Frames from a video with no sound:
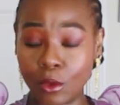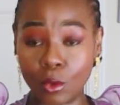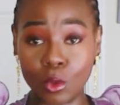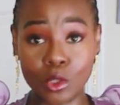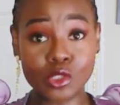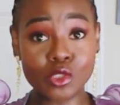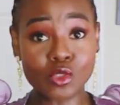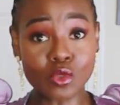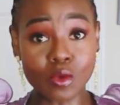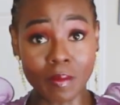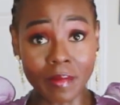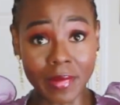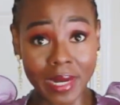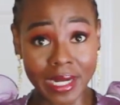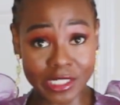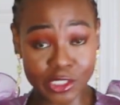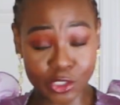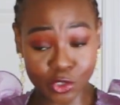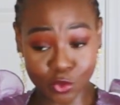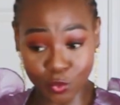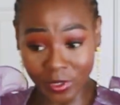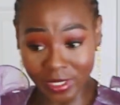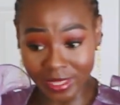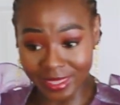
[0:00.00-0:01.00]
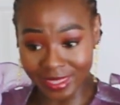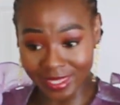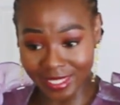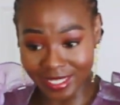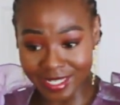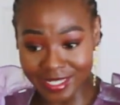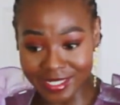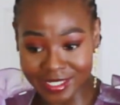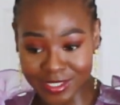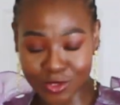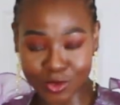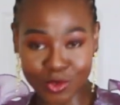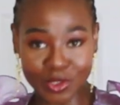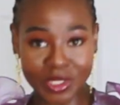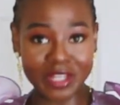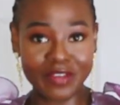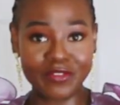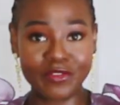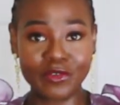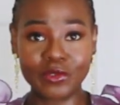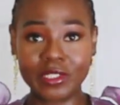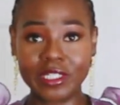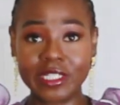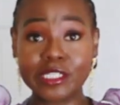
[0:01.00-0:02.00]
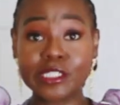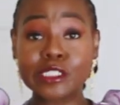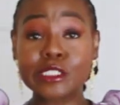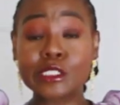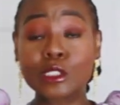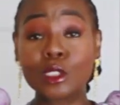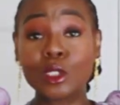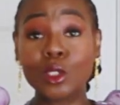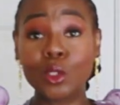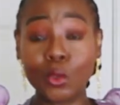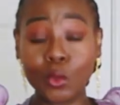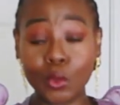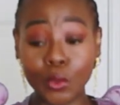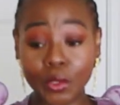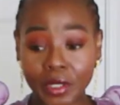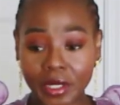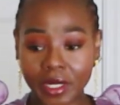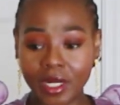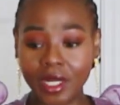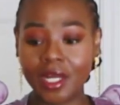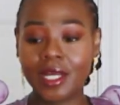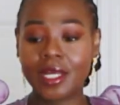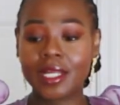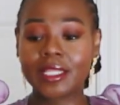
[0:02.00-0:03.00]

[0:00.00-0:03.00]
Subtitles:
want to match with this to give you this look.